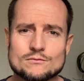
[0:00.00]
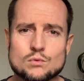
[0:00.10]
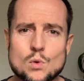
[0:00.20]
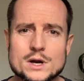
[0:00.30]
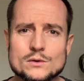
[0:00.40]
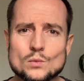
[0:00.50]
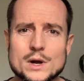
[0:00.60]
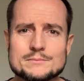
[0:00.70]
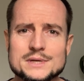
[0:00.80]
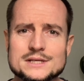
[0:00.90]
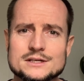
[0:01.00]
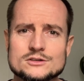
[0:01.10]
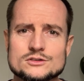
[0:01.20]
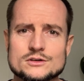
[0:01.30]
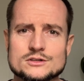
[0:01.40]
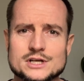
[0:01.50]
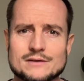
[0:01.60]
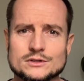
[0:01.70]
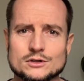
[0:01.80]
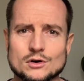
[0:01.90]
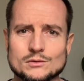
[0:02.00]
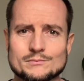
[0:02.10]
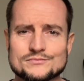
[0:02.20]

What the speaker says: one-on-one meetings to discover the goal.